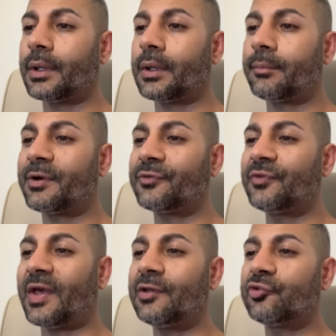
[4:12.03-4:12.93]

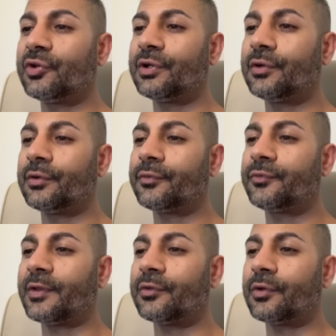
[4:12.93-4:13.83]
presentation of
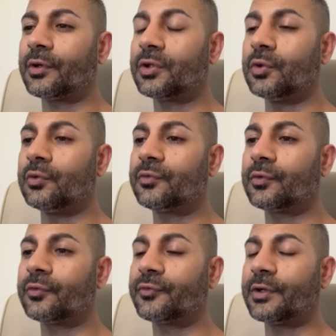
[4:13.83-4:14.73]
acute
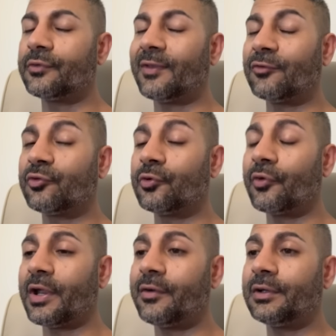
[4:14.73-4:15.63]
or sudden sensory neural
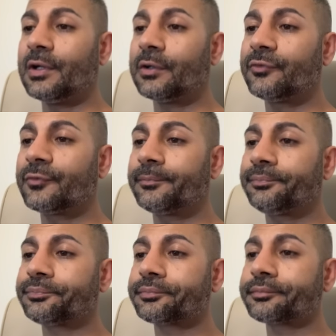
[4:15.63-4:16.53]
hearing loss,
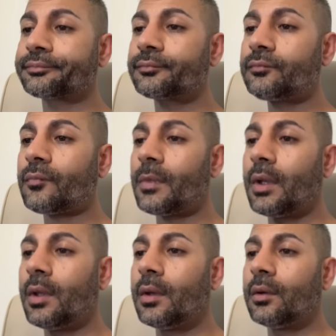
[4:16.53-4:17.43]

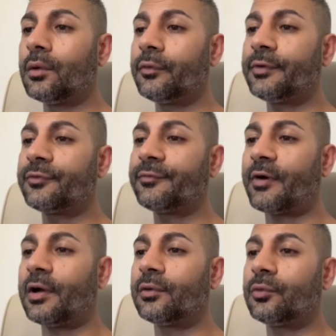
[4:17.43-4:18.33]
or if it's
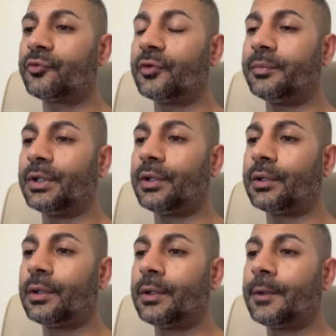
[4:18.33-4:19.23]
viral or autoimmune,
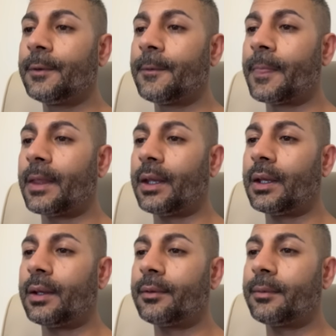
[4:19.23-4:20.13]

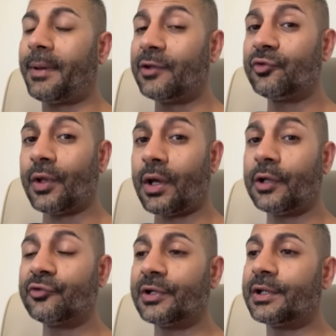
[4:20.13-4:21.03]
the patient
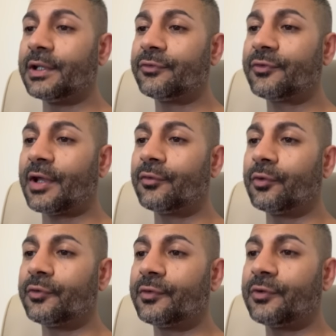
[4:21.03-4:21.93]
urgently needs
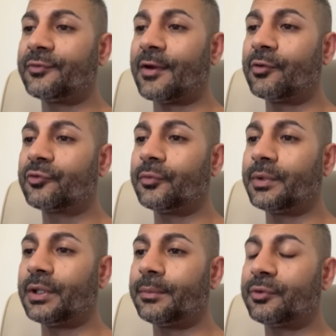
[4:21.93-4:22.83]
steroids, and these steroids could
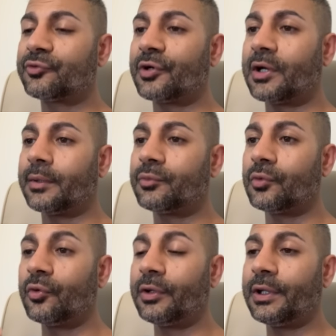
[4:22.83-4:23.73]
be prescribed
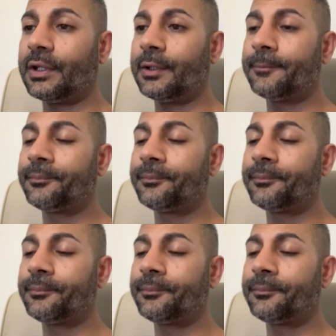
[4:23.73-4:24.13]
orally